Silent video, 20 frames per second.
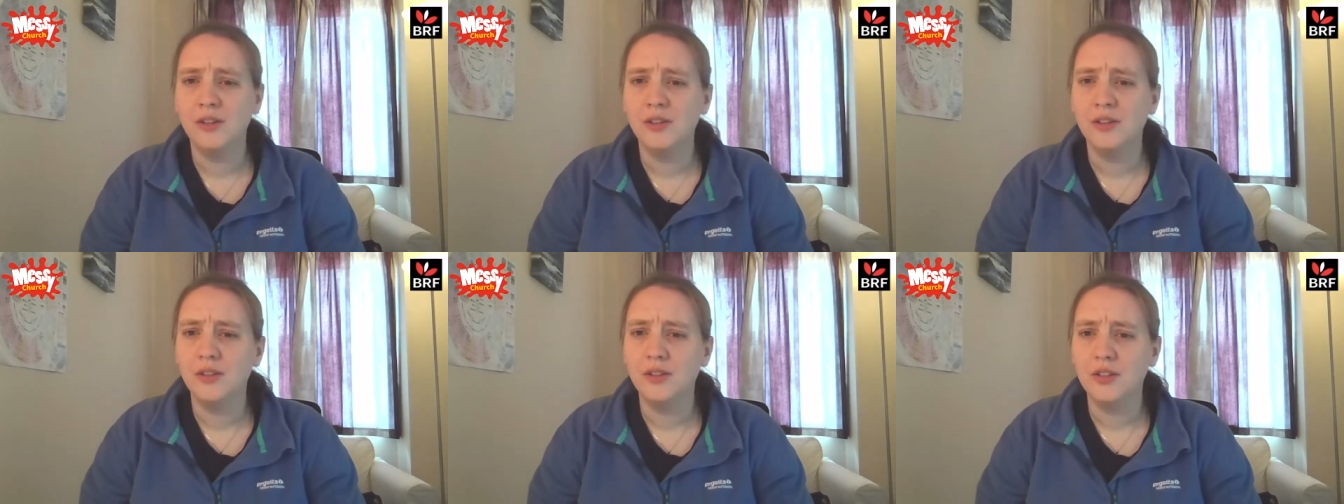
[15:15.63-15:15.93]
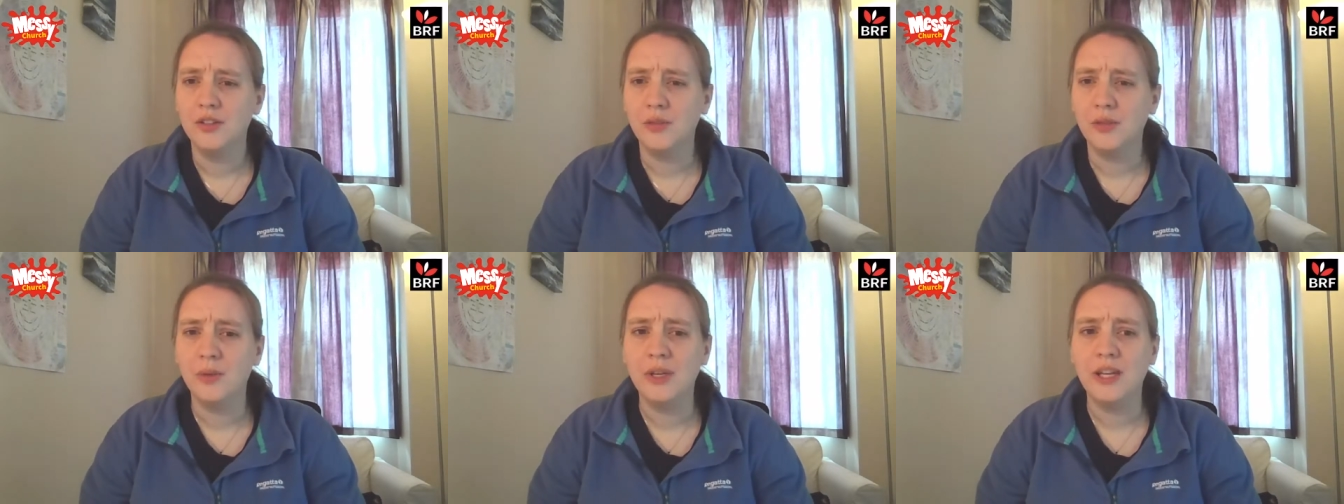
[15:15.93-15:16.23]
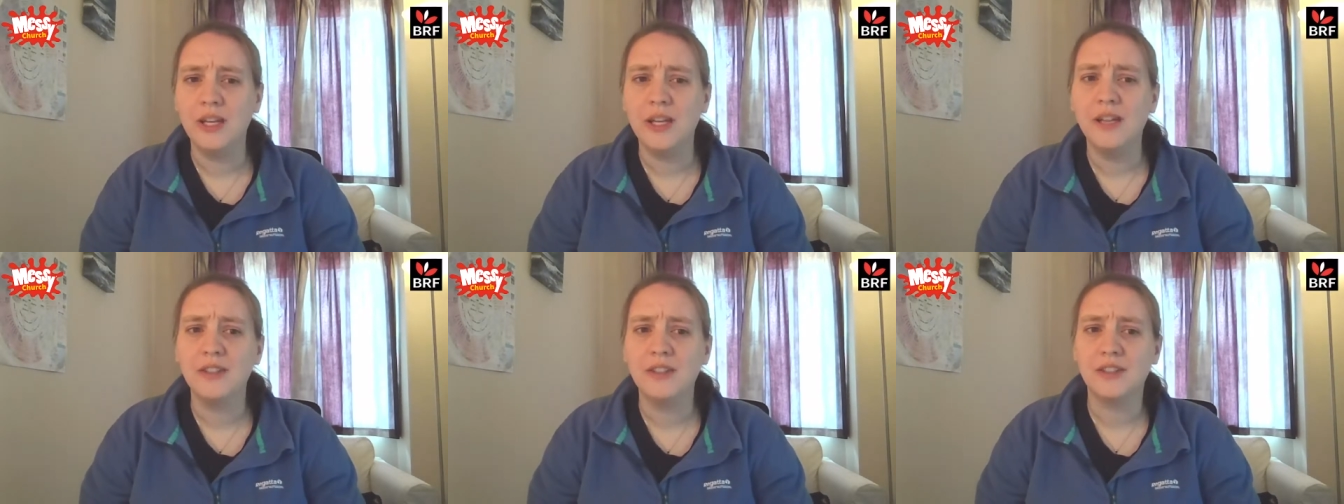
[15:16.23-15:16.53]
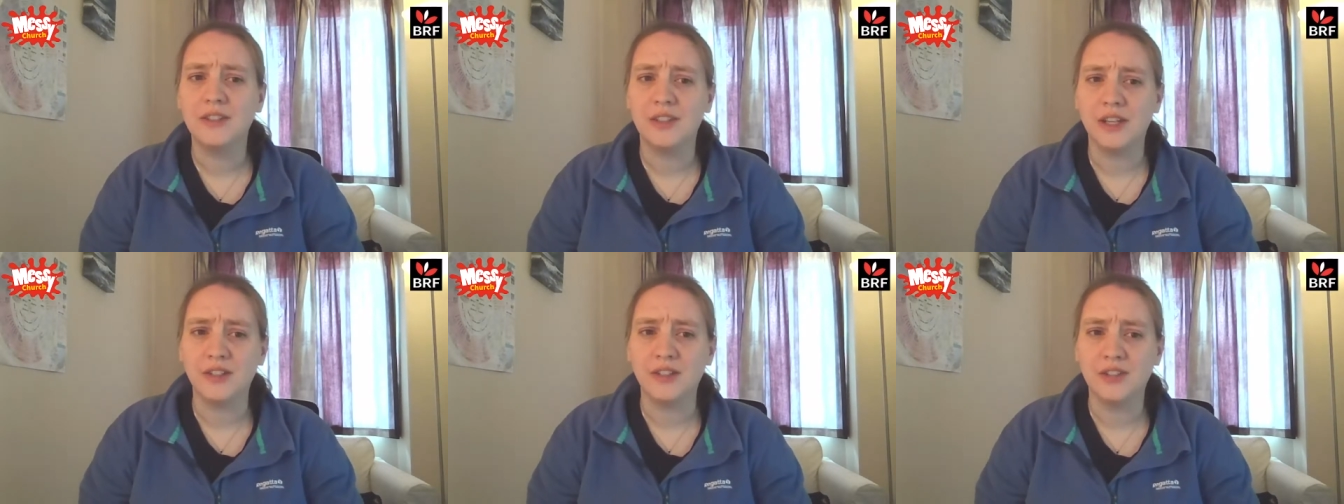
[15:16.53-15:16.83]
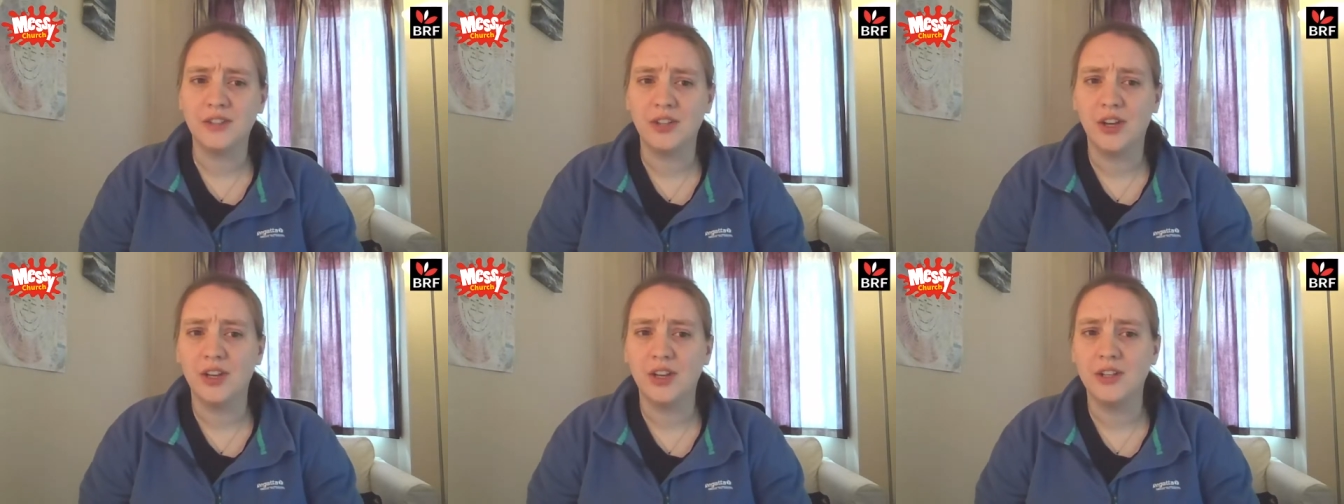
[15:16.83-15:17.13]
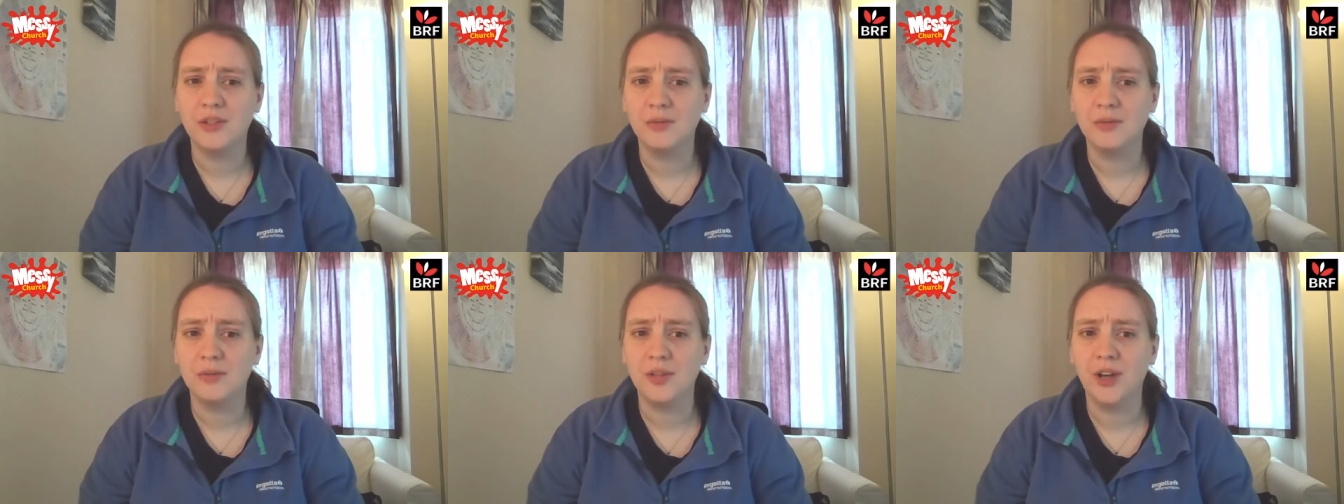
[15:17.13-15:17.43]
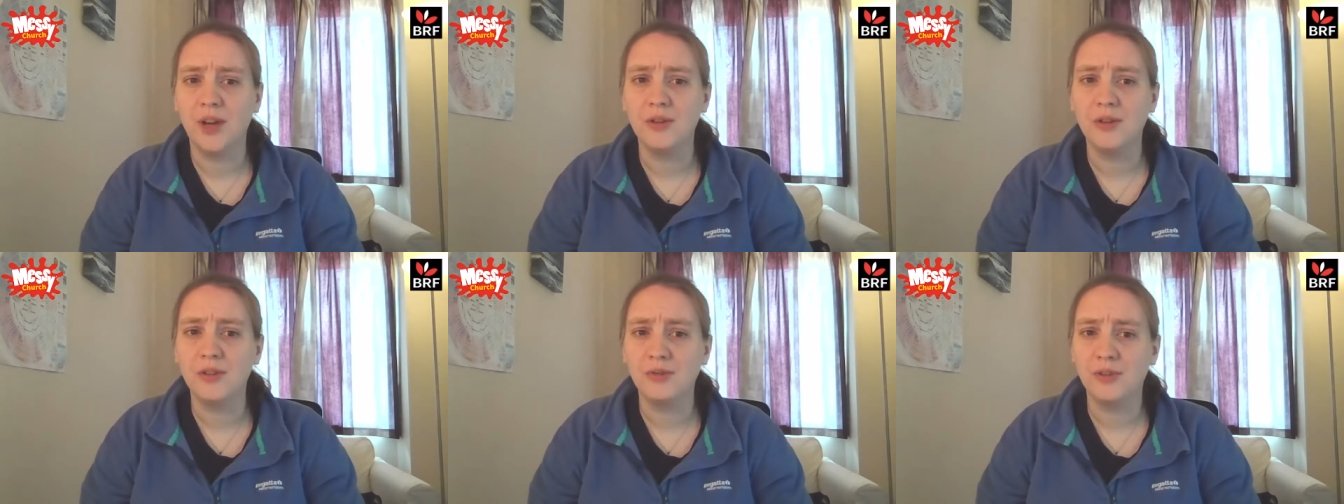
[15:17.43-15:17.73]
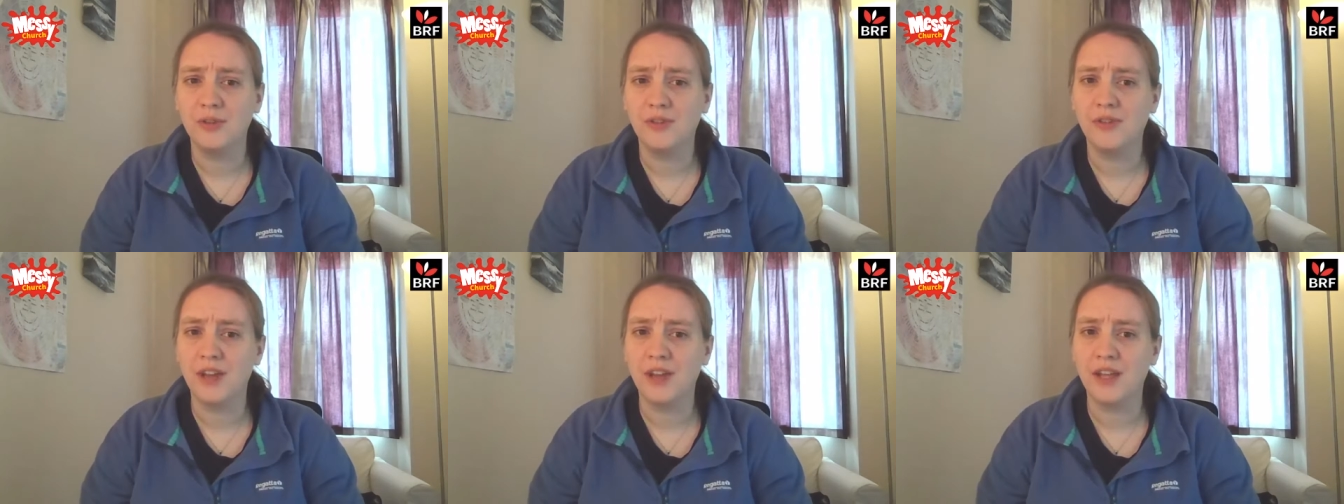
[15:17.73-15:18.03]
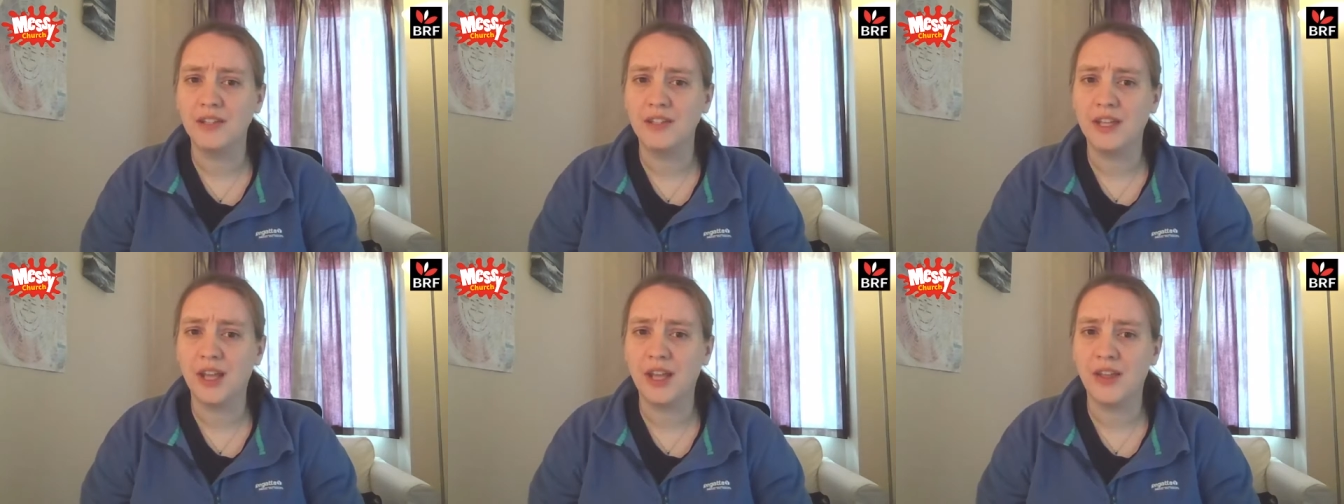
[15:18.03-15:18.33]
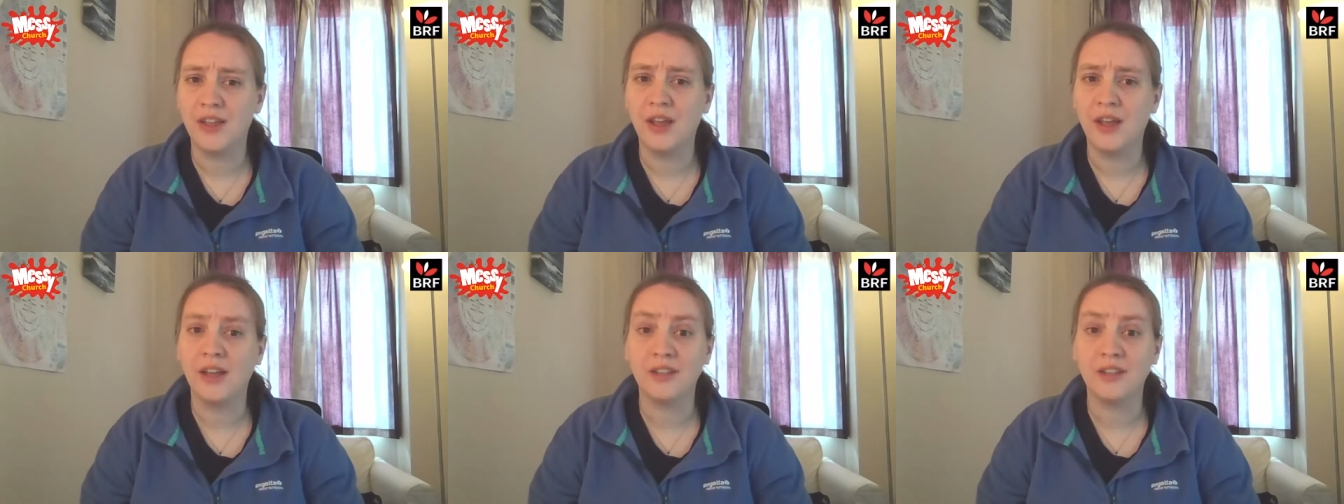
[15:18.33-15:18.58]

Do we need to set aside some time to reflect together